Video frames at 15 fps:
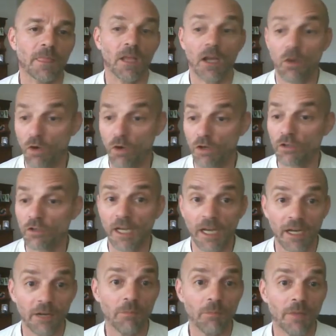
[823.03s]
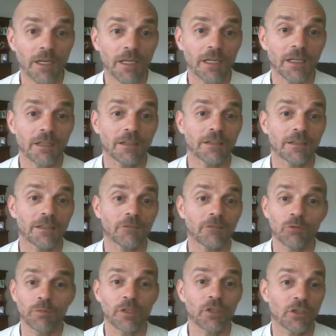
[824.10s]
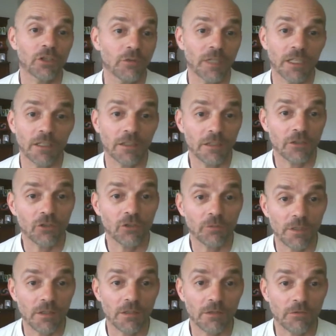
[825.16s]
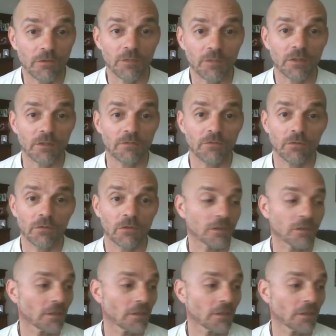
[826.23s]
I wonder how many will be queuing in the shops this Christmas for